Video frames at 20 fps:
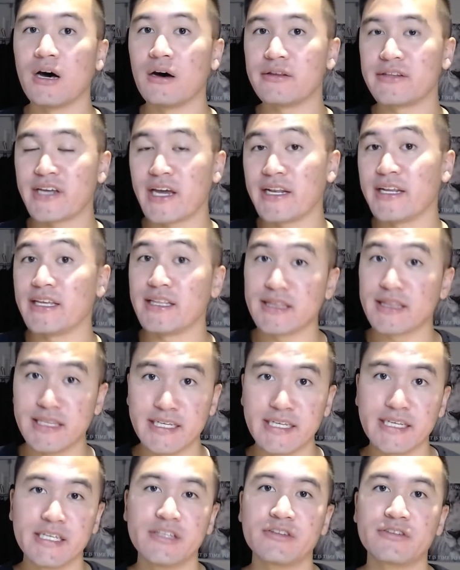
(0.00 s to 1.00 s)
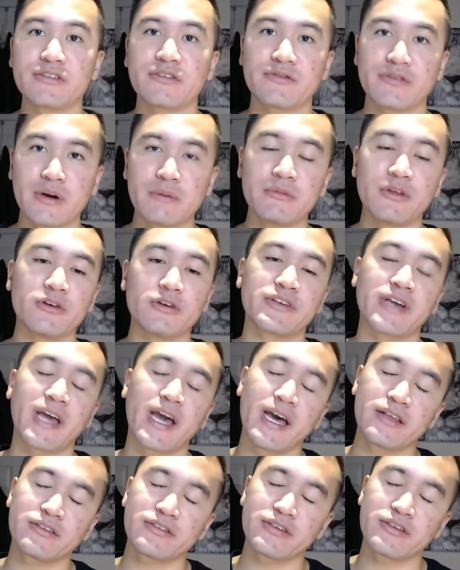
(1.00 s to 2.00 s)
tenant leads from those
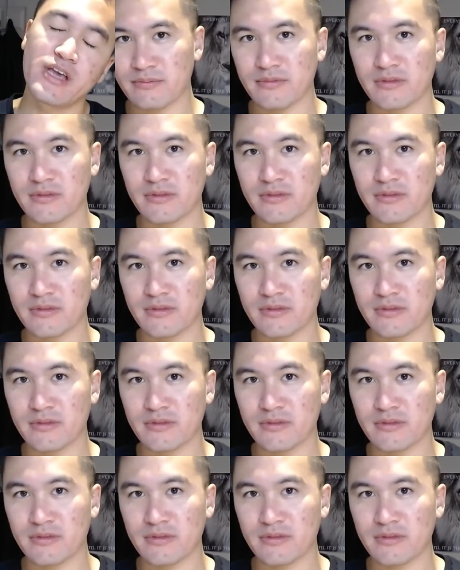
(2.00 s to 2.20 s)
ads.